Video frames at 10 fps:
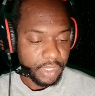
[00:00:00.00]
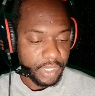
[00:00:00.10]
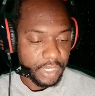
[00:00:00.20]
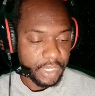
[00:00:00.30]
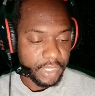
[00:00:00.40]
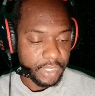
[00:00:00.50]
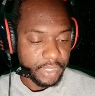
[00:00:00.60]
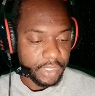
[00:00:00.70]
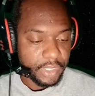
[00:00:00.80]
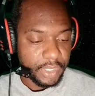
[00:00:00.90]
Uh,
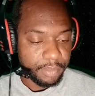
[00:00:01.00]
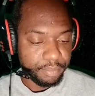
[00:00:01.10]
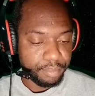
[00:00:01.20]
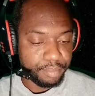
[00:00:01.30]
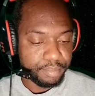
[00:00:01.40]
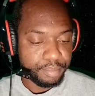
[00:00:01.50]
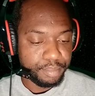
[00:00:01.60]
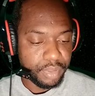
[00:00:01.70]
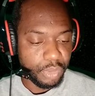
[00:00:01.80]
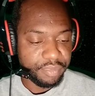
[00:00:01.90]

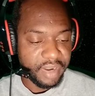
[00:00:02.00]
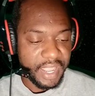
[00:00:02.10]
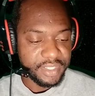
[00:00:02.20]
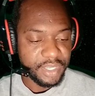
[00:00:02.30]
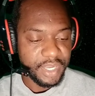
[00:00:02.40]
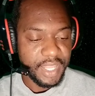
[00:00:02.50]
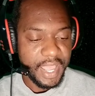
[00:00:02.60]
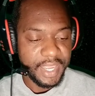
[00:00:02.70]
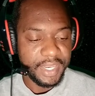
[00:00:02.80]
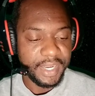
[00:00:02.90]
Blue Flags, look at that,